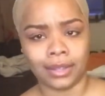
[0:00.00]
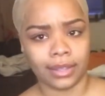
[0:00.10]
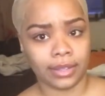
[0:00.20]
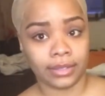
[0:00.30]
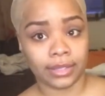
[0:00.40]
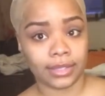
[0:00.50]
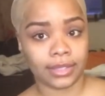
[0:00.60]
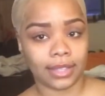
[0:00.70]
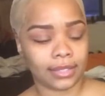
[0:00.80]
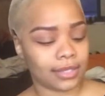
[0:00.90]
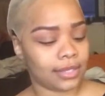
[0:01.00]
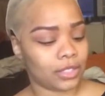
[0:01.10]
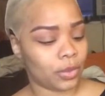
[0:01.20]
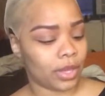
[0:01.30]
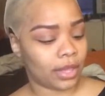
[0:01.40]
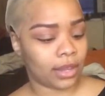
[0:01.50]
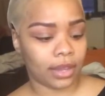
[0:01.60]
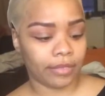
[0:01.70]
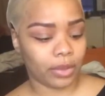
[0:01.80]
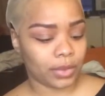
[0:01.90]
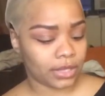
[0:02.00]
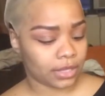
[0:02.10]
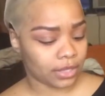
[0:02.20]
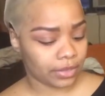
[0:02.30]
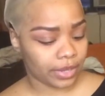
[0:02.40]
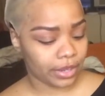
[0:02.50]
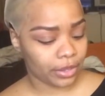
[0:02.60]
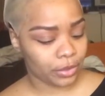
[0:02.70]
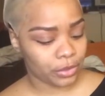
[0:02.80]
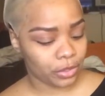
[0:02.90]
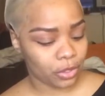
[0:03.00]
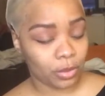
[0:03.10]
I didn't see the sense in doing that. Everyone does it already on YouTube.